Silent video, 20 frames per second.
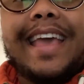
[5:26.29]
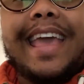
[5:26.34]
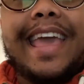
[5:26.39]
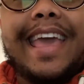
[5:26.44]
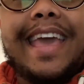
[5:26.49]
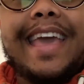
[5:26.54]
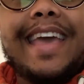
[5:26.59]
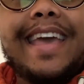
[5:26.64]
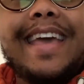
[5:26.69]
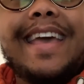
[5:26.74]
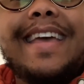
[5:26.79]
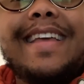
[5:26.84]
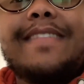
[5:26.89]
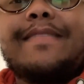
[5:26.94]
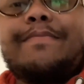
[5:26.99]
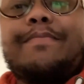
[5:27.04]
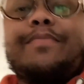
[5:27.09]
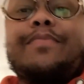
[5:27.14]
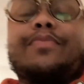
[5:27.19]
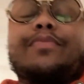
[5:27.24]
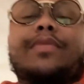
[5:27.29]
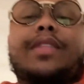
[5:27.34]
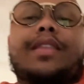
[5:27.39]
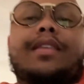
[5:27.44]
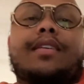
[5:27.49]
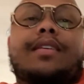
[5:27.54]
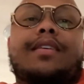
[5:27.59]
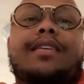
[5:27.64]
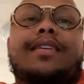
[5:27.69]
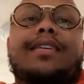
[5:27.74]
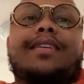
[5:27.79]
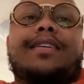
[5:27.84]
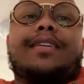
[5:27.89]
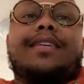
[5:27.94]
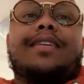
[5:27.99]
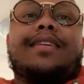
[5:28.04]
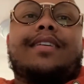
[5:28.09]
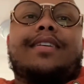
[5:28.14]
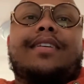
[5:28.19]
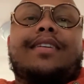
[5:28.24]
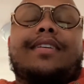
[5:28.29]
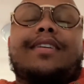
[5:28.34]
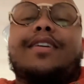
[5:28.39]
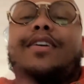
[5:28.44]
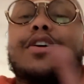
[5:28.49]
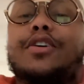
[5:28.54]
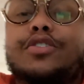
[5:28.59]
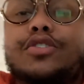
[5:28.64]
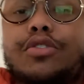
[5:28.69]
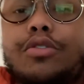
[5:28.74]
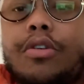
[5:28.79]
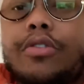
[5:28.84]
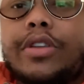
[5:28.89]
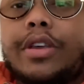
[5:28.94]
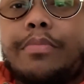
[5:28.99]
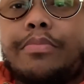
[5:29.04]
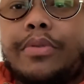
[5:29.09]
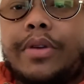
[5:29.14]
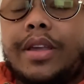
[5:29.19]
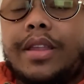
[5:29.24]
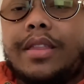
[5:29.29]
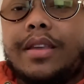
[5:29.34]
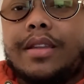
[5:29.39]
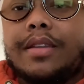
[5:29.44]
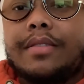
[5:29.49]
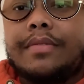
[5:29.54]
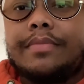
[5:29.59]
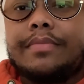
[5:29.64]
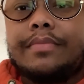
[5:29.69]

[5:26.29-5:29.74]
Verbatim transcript: and control your breathing.